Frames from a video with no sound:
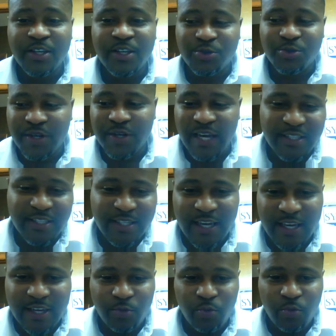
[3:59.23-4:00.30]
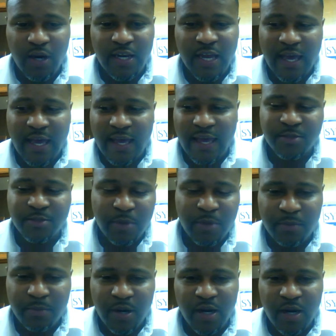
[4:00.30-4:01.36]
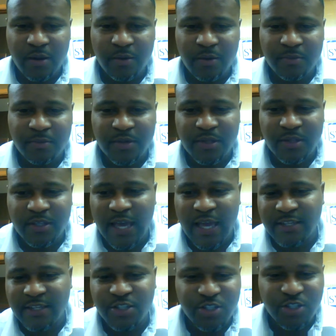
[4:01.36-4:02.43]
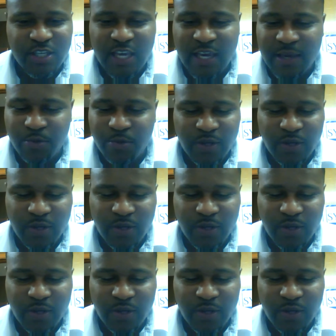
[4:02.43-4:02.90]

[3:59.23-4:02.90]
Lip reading: So in 1981, I asked my mom, the answer she gave me